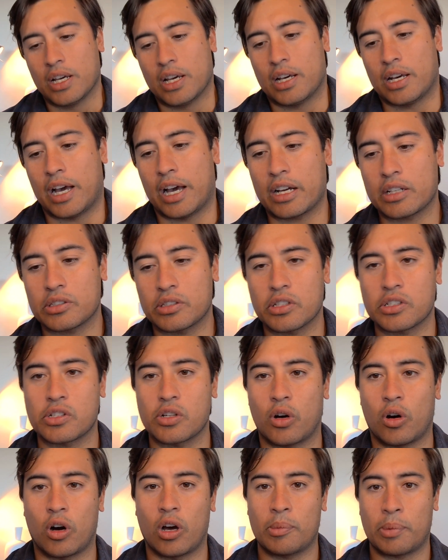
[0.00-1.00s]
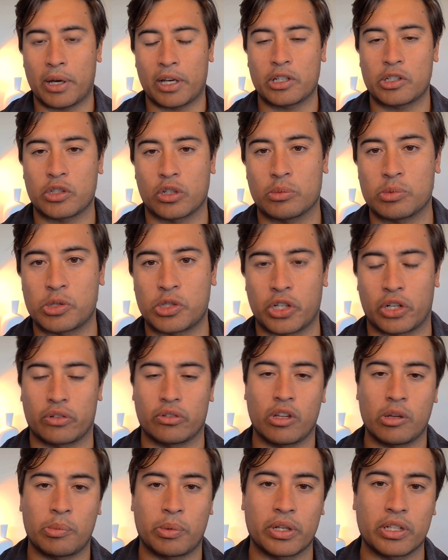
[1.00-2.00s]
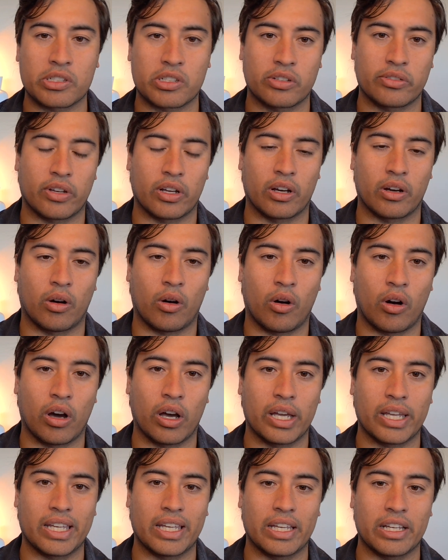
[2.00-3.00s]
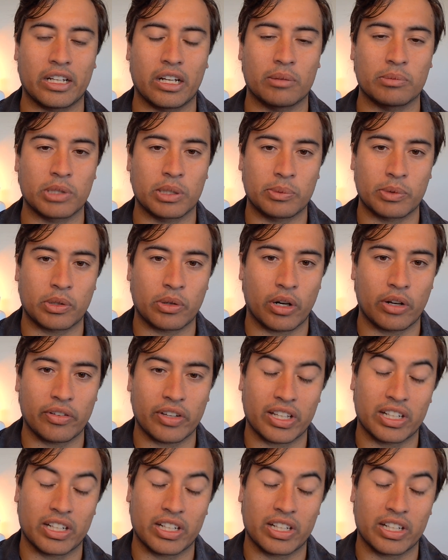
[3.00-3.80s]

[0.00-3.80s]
access to high-paying jobs generally brings a higher income demographic,